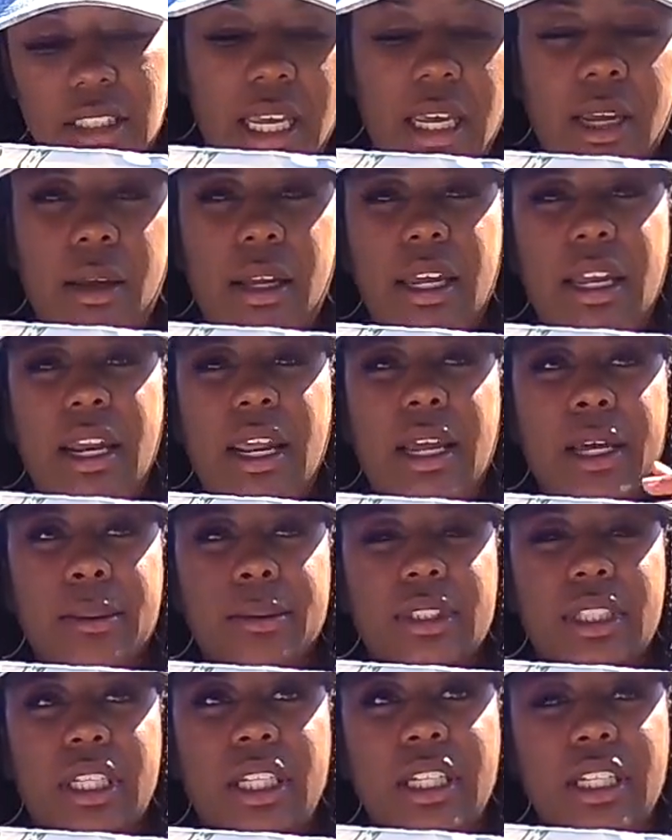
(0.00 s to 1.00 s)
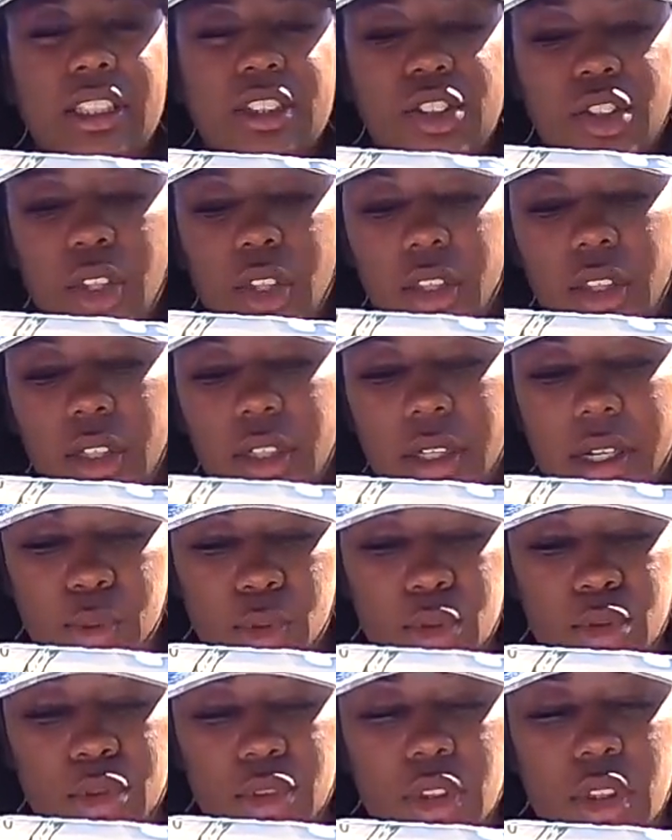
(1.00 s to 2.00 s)
it helps cling to the
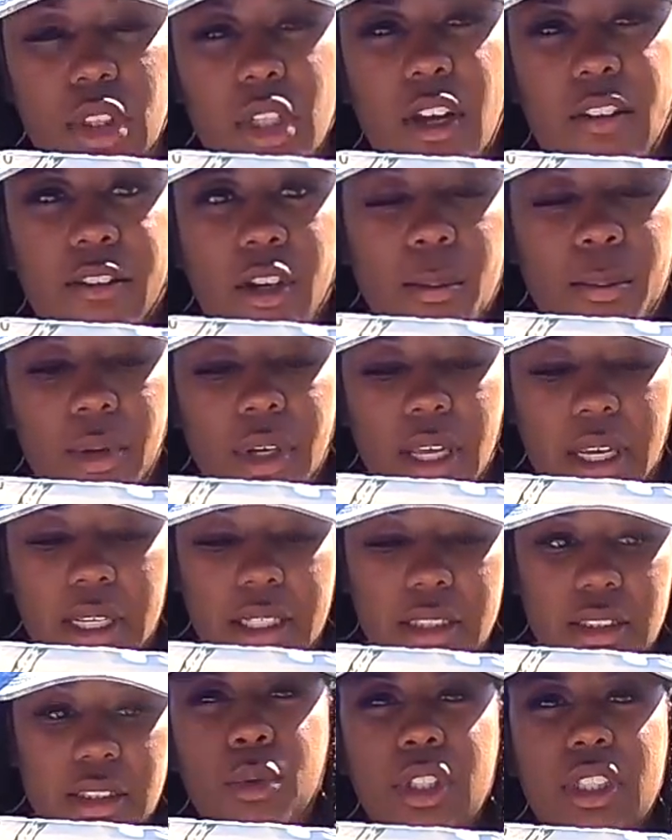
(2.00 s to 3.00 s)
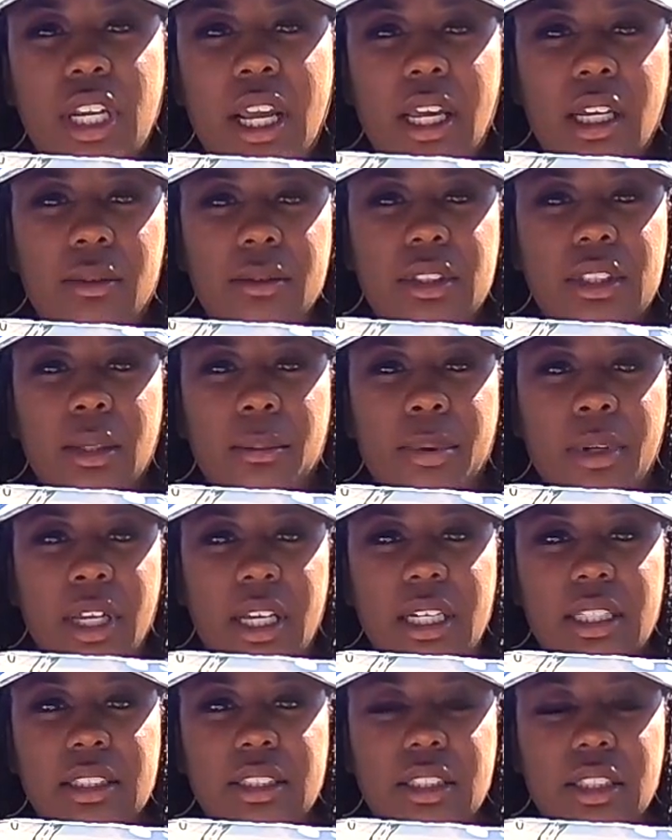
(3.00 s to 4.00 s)
roots of your plant, which helps the
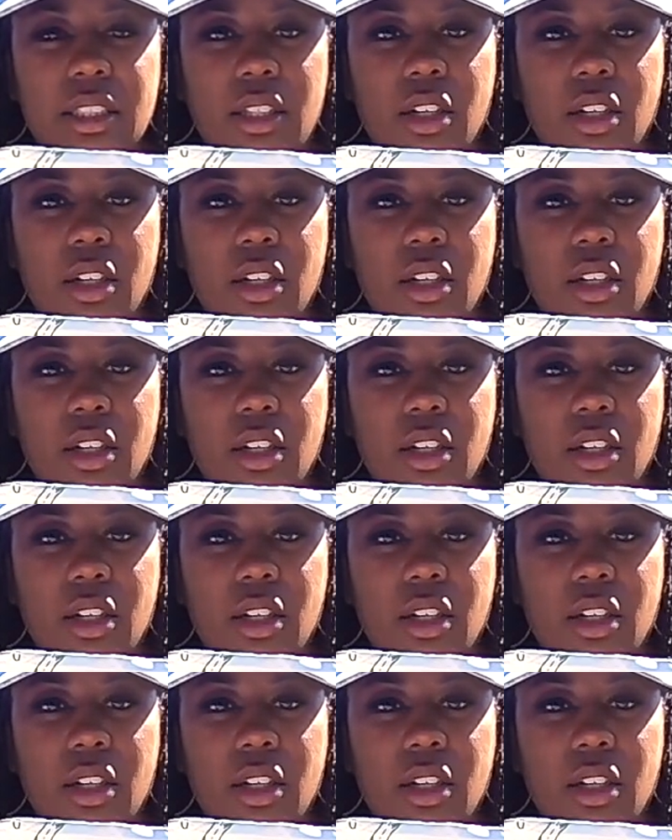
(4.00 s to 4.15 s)
plants,